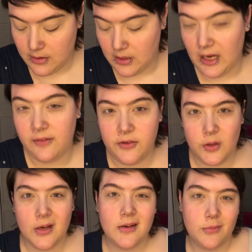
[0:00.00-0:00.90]
And if you
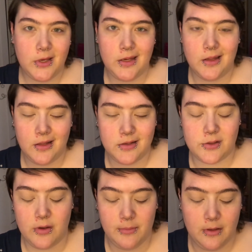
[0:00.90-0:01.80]
hear anybody yelling and
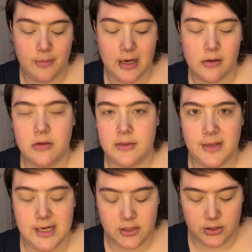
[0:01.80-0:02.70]
screaming in the background, it's my
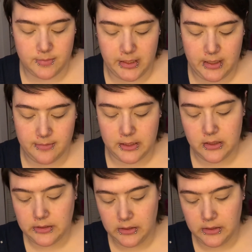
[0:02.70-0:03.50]
niece. She's playing upstairs.